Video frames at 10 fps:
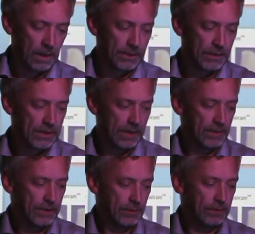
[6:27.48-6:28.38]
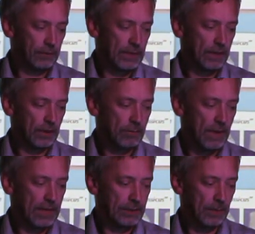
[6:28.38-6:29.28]
As I say, this was a video
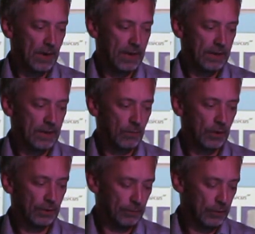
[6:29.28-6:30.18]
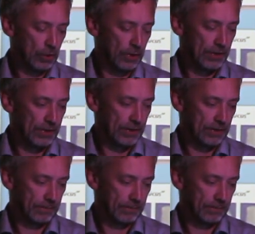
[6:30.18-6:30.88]
made by the Wellcome Trust